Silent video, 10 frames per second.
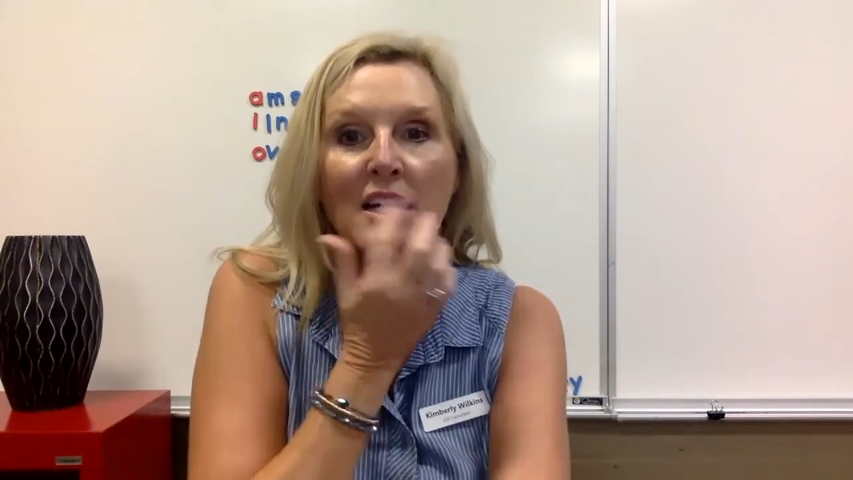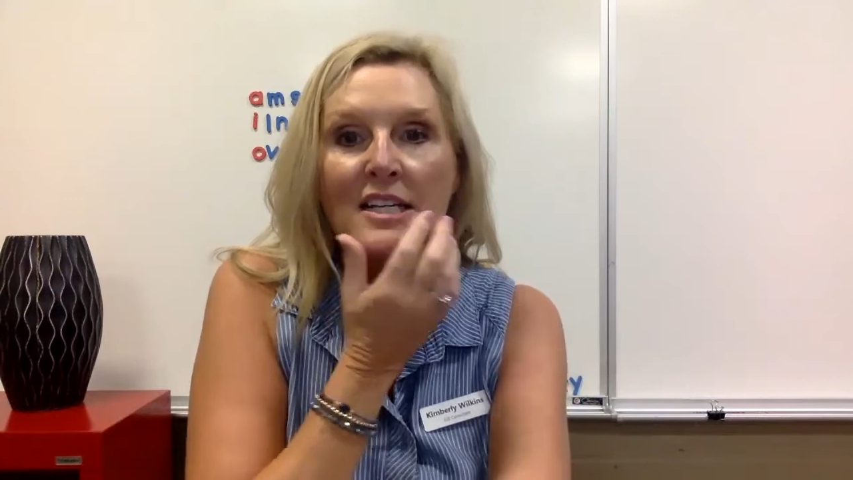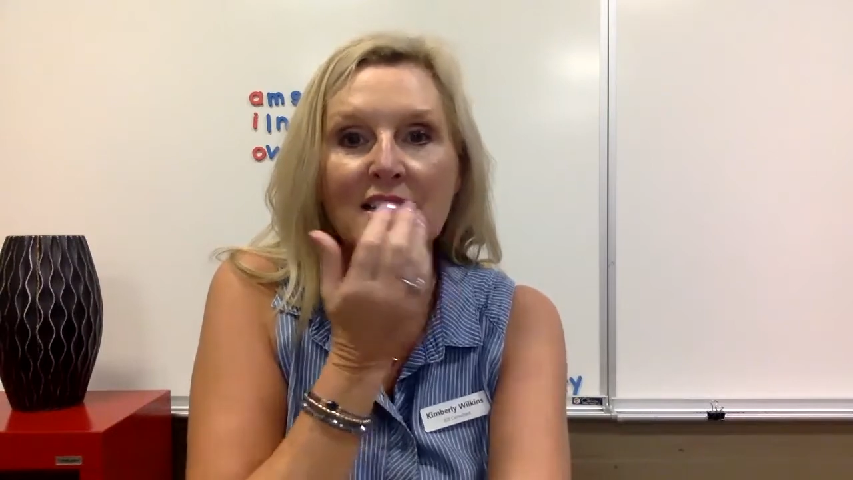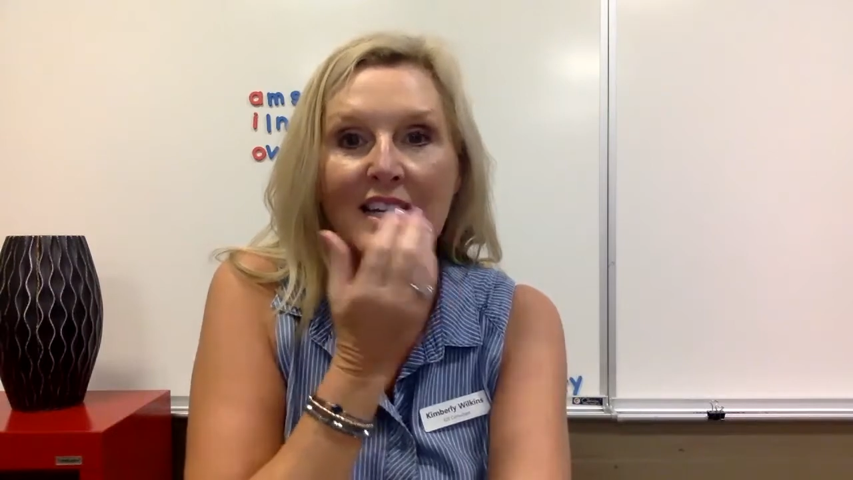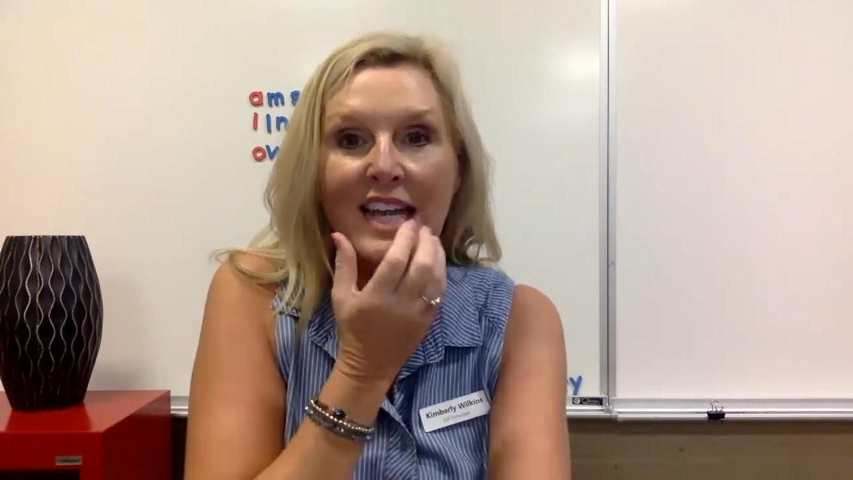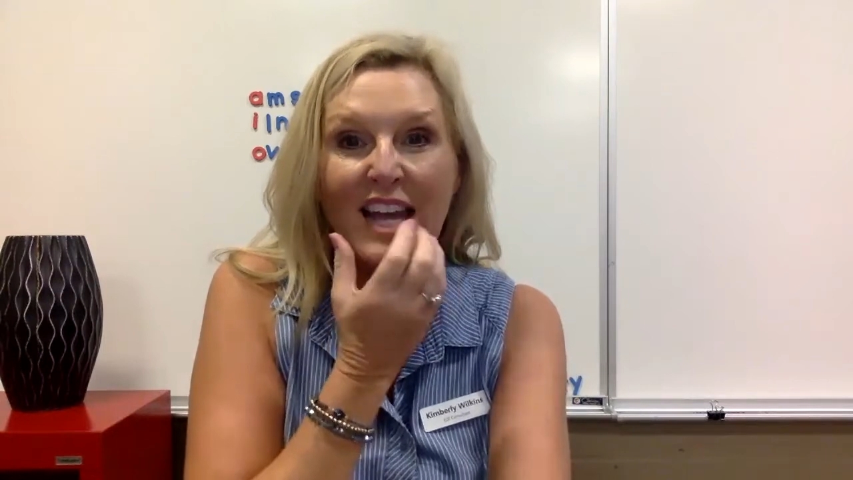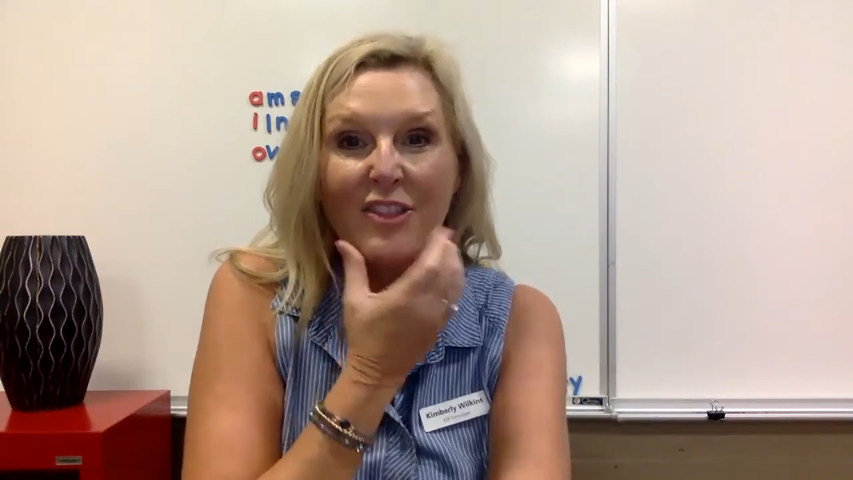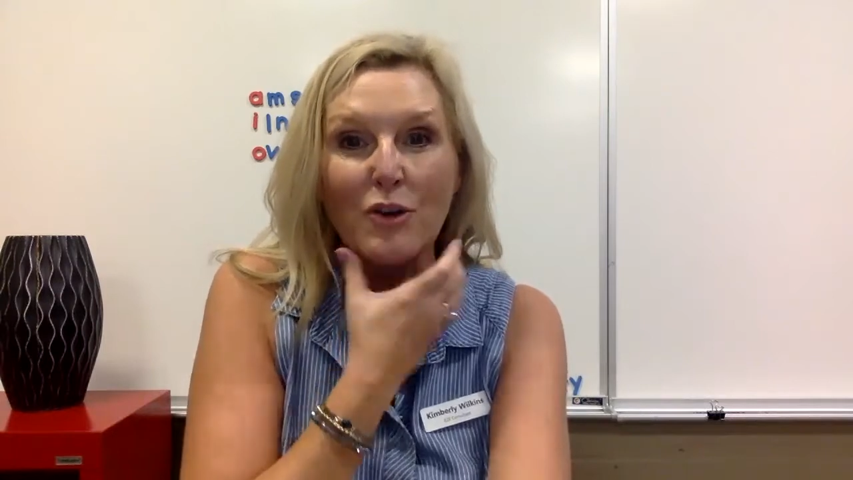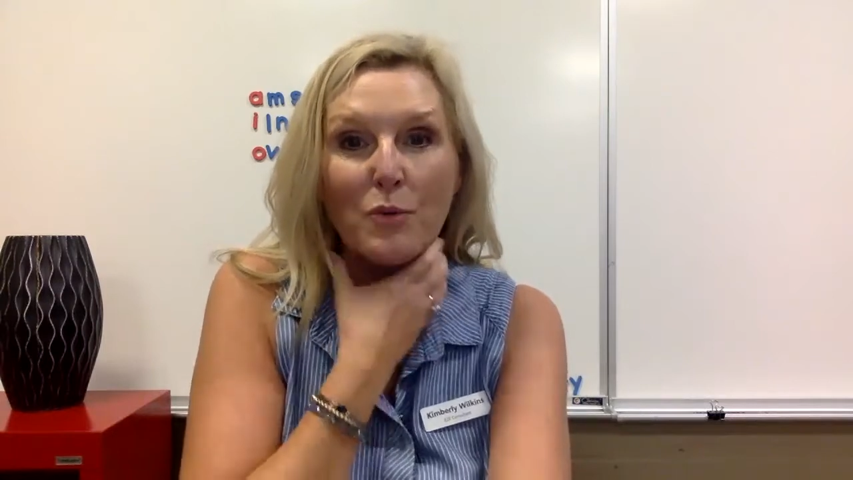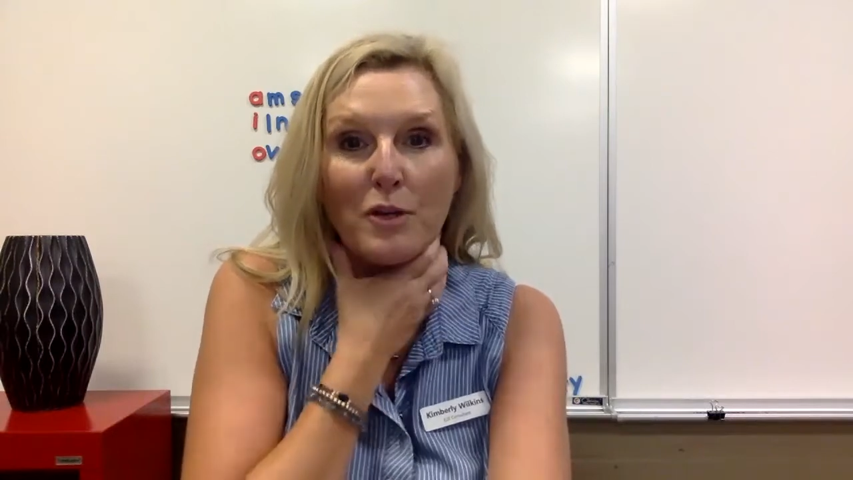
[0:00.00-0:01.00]

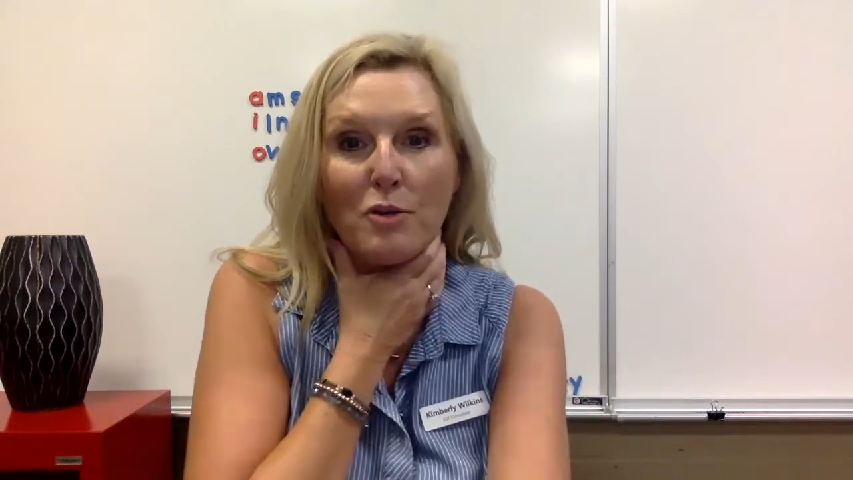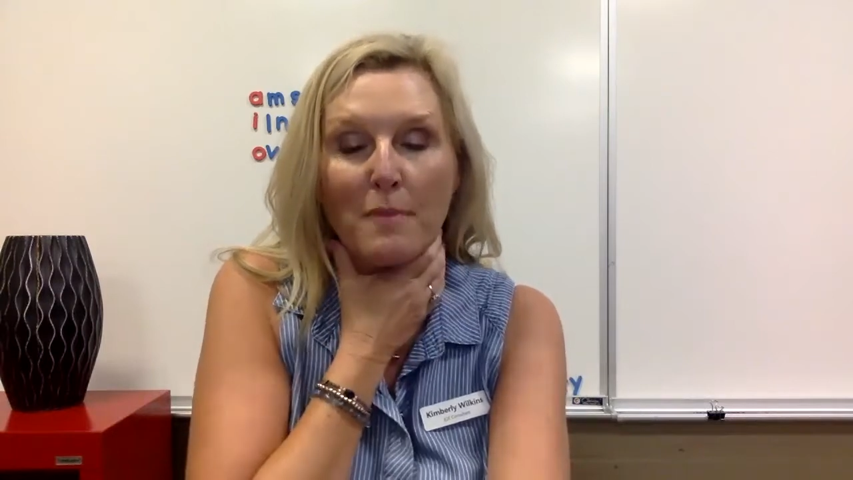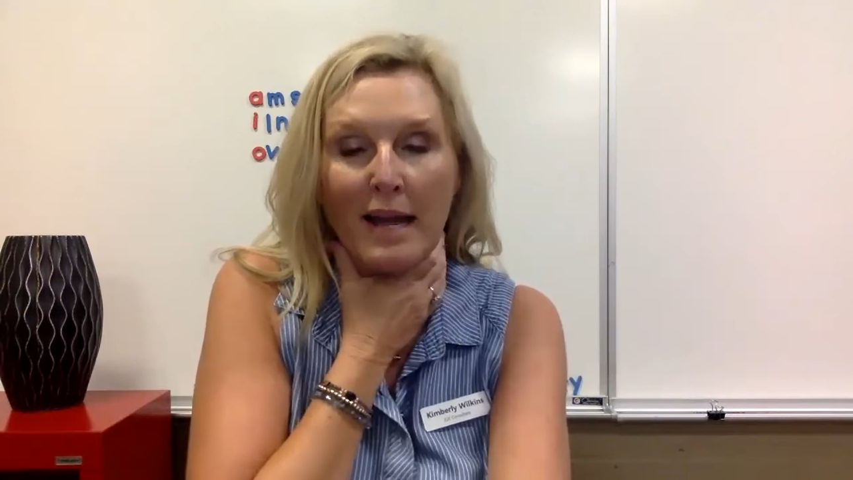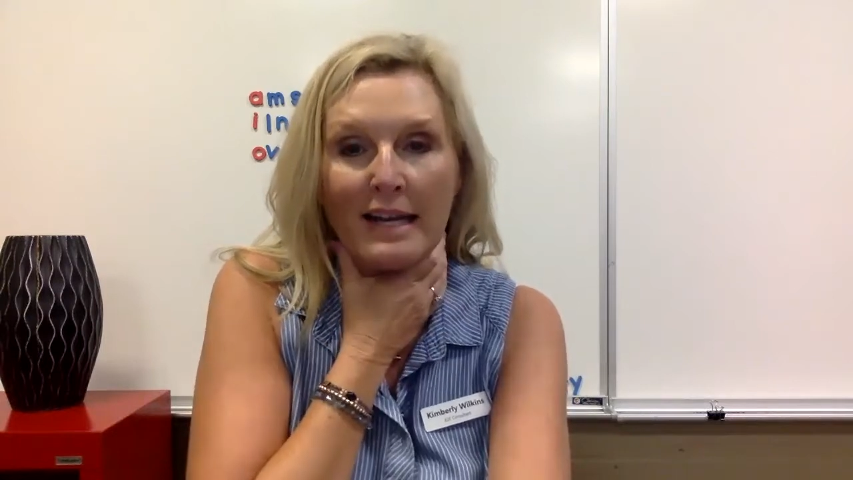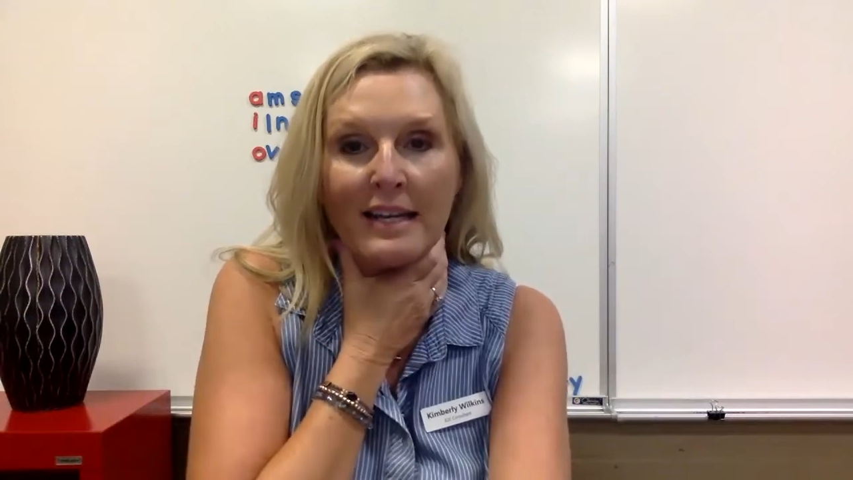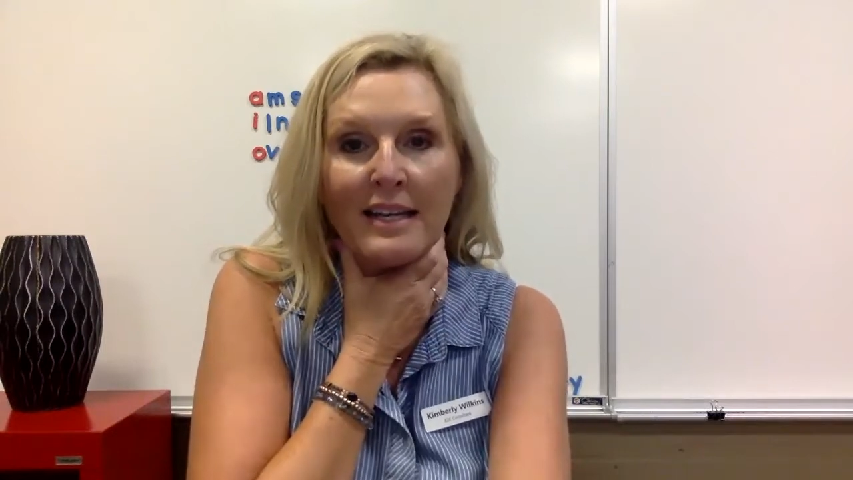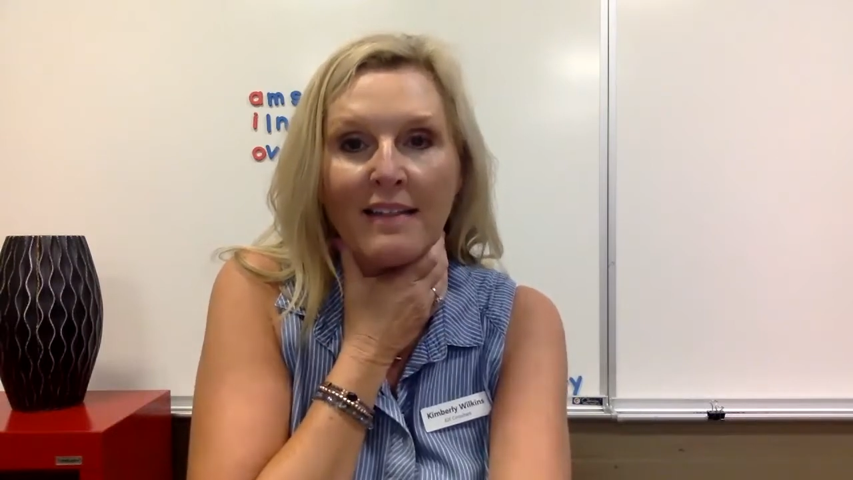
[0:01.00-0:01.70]
together when you make it,